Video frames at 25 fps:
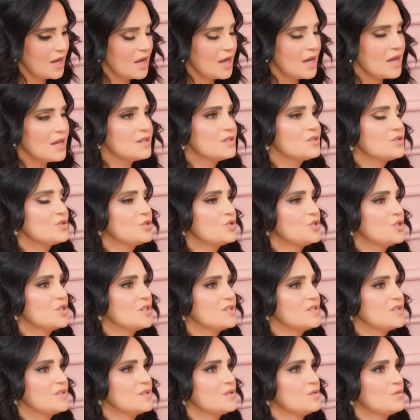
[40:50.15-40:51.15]
it's
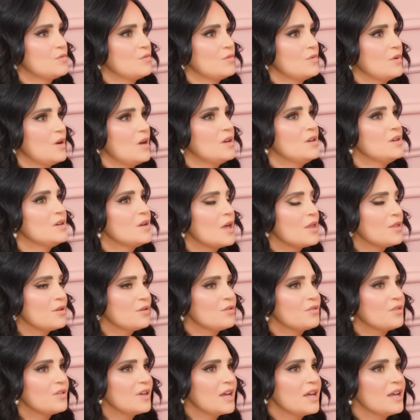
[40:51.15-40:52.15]
just
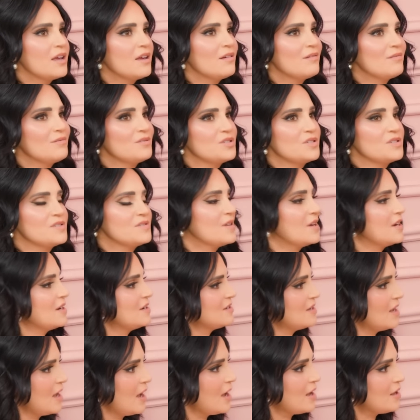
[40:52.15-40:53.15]
another thing, just
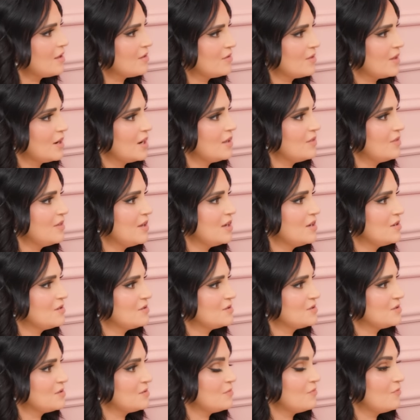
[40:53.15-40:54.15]
like tech, that I think
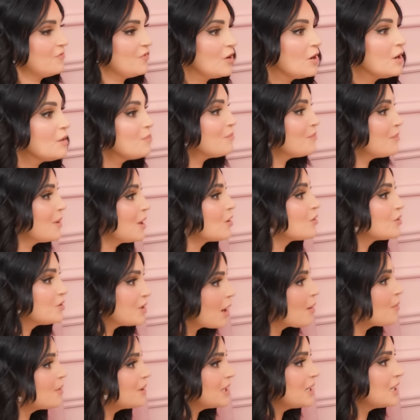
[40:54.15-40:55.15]
is very male
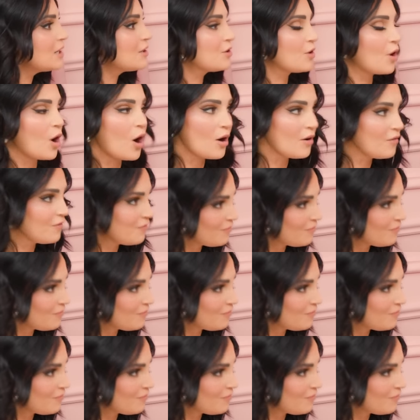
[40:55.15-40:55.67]
dominated. There are